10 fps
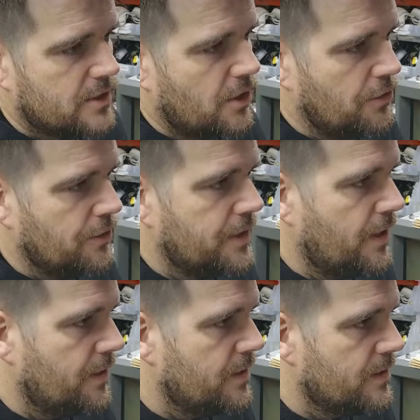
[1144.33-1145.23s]
got nothing
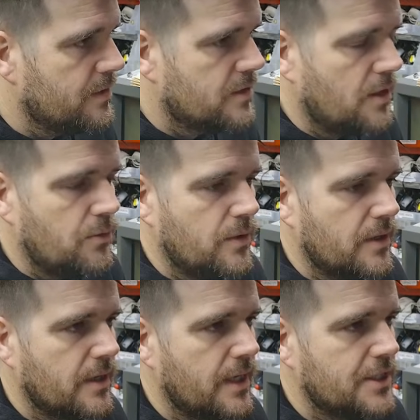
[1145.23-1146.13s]
on. So
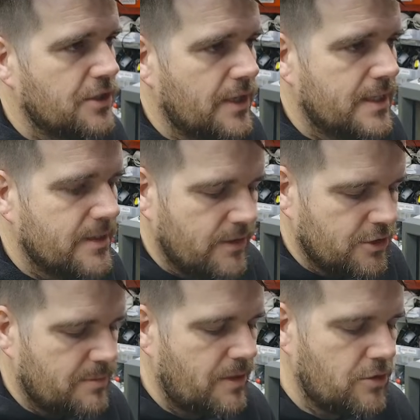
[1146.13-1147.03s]
it's not necessarily
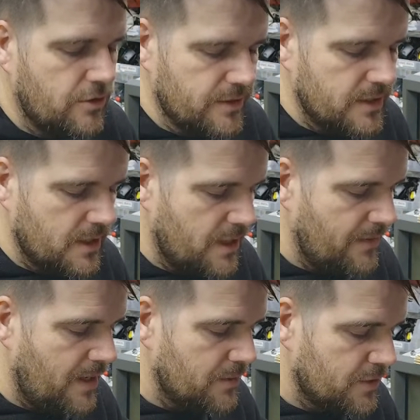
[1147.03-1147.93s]
just about current. If
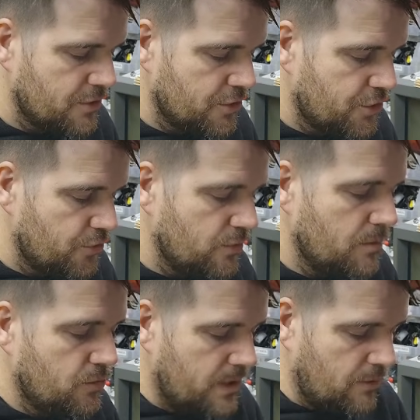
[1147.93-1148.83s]
I were to just short the
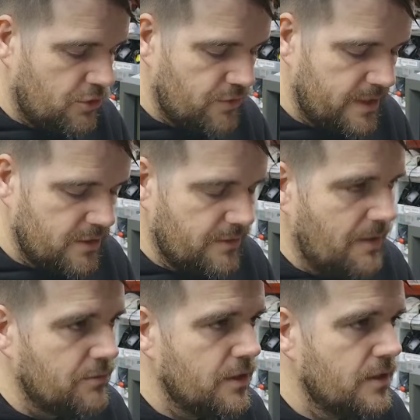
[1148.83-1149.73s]
board out straight to
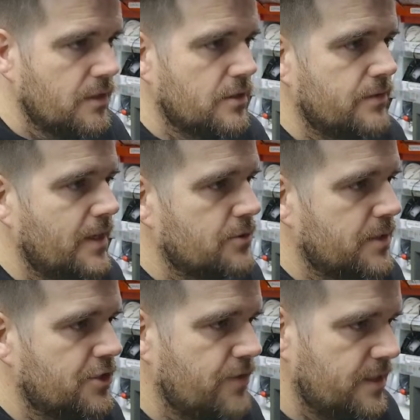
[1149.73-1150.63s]
ground, so if I just
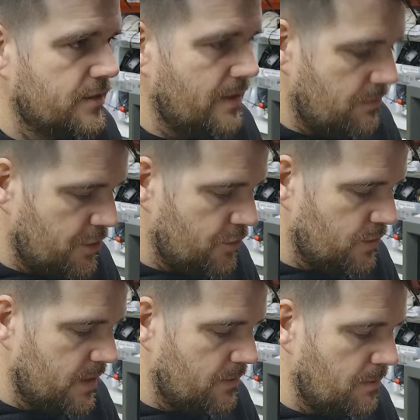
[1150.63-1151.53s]
went straight to ground and
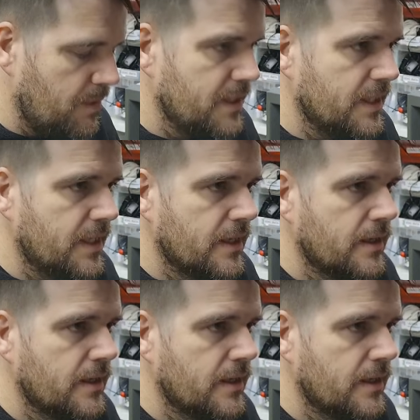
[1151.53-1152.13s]
shorted out completely,